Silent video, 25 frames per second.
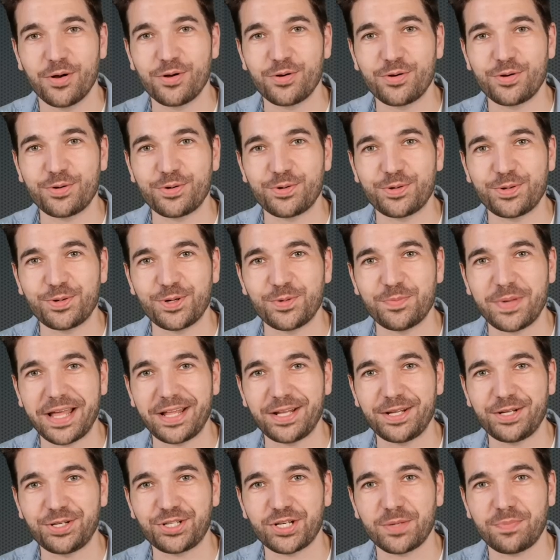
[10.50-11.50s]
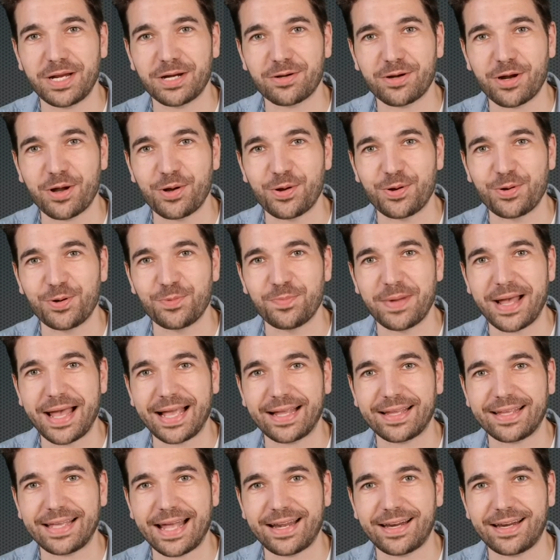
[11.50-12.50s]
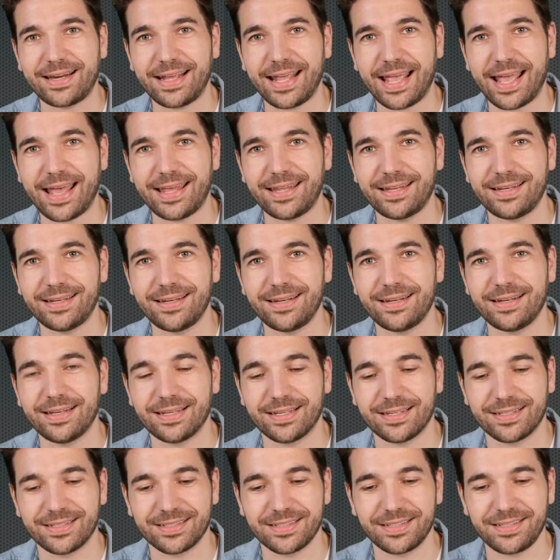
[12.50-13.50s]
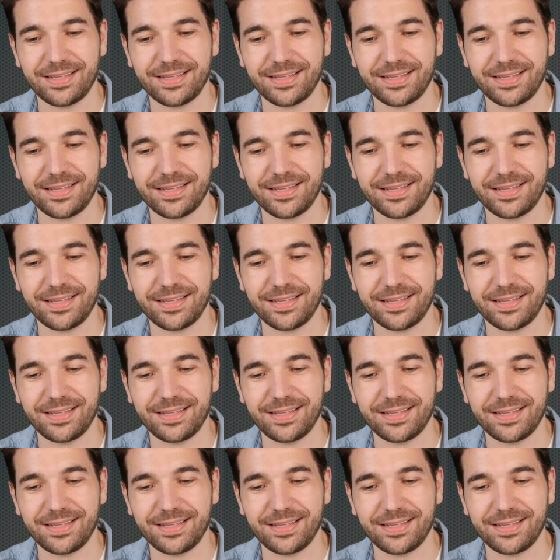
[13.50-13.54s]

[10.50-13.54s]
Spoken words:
Oh, Ben Shapiro, back at it again.